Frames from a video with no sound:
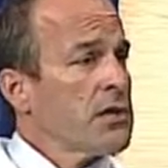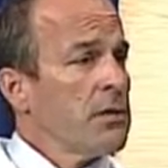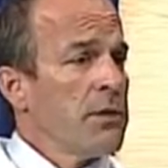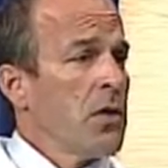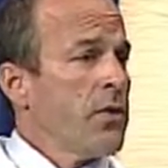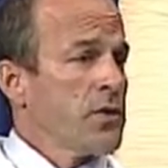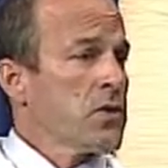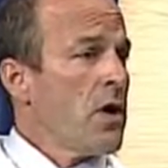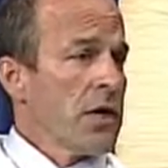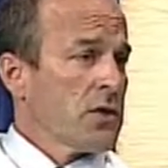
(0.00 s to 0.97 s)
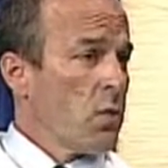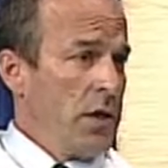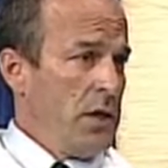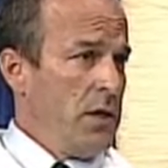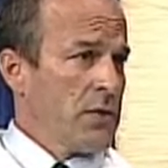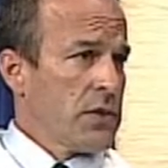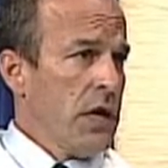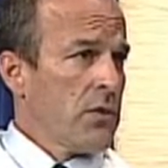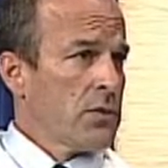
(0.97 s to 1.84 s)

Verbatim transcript: still be going strong at 20 years out.